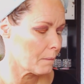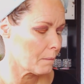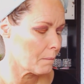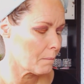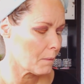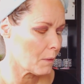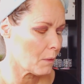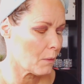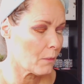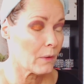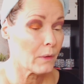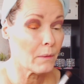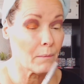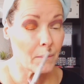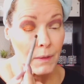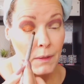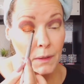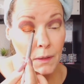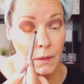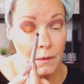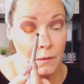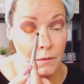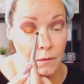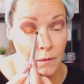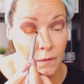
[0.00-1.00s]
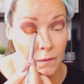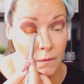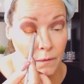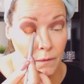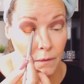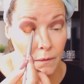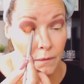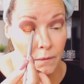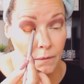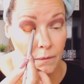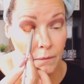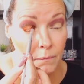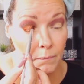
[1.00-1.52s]
I'm going to make it just
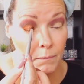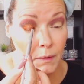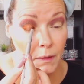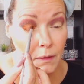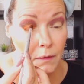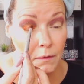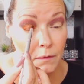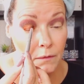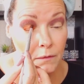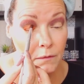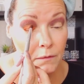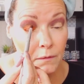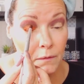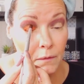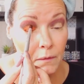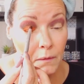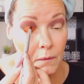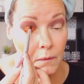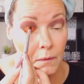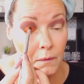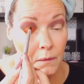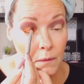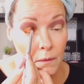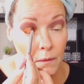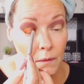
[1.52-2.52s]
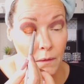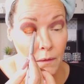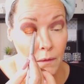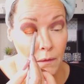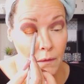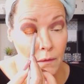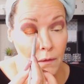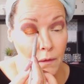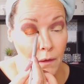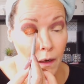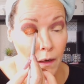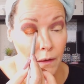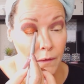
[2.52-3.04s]
a smidge
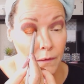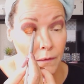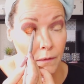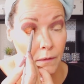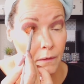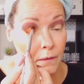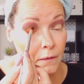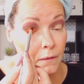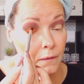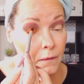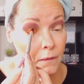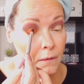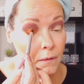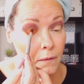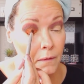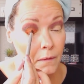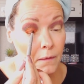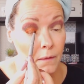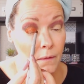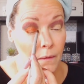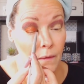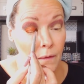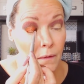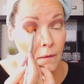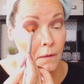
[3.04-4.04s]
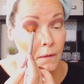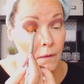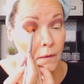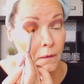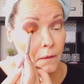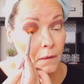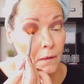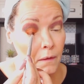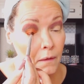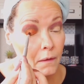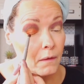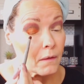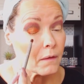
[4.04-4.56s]
darker
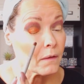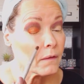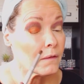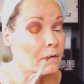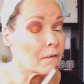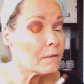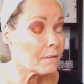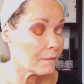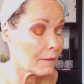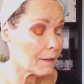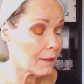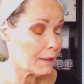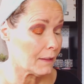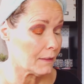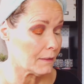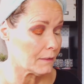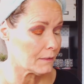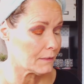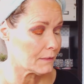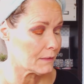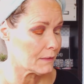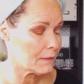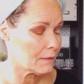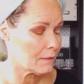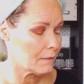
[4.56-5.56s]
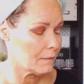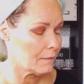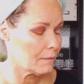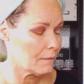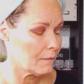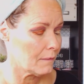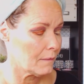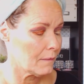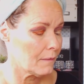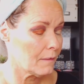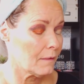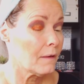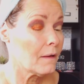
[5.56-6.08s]
inside
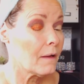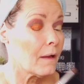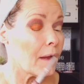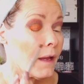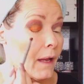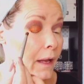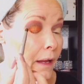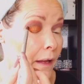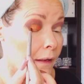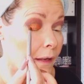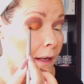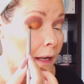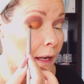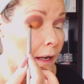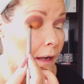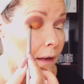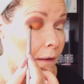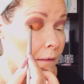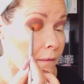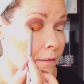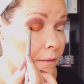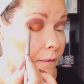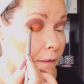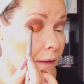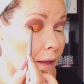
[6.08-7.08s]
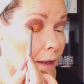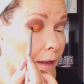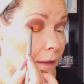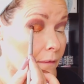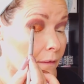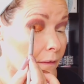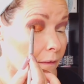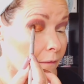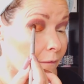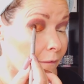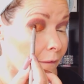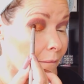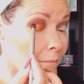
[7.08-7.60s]
and
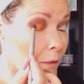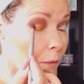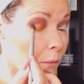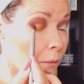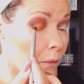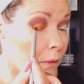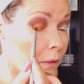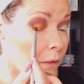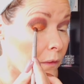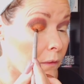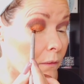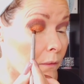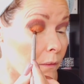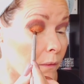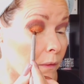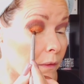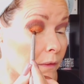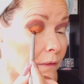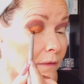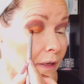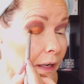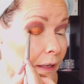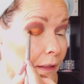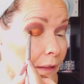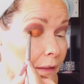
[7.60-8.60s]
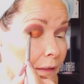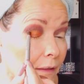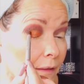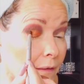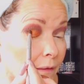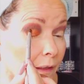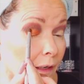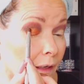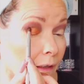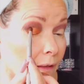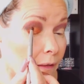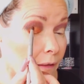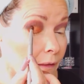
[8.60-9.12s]
outside because I'm going to do a tiny,
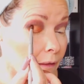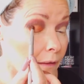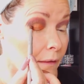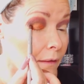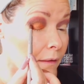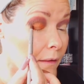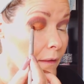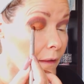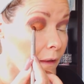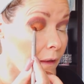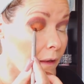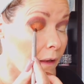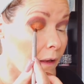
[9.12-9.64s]
tiny